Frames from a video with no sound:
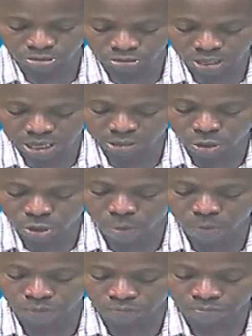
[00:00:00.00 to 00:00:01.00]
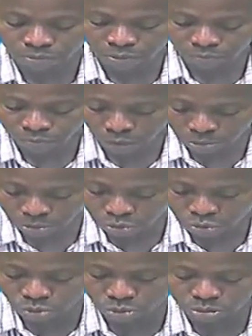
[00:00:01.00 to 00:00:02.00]
stayed home from
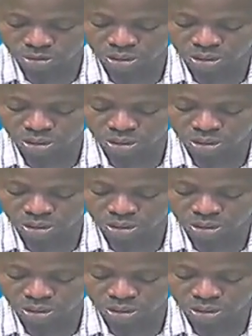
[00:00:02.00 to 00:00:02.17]
school